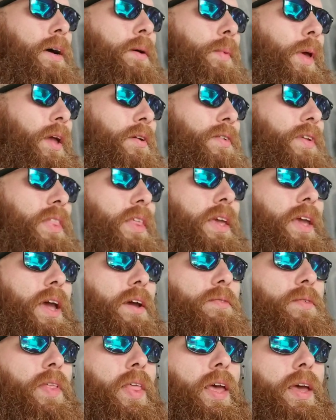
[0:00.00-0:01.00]
Everything
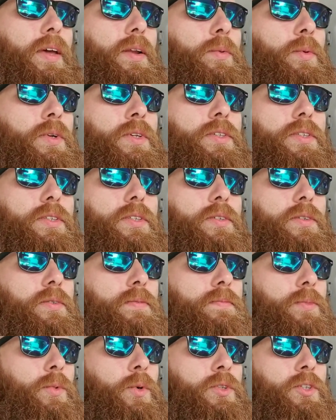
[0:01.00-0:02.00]
after that was
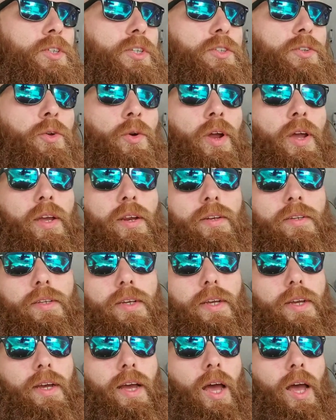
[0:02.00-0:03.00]
just great.
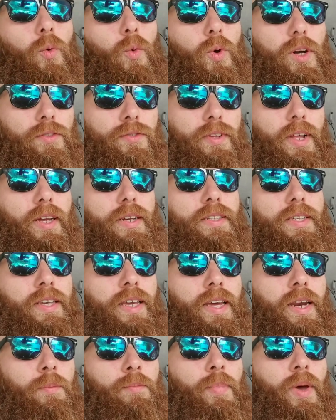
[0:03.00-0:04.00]
I would have liked to
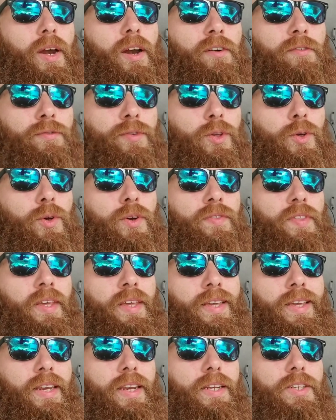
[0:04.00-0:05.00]
get a better view of the
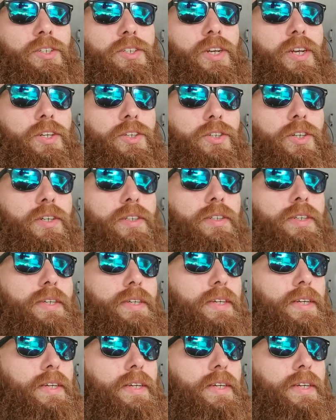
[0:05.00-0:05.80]
heat exchanger.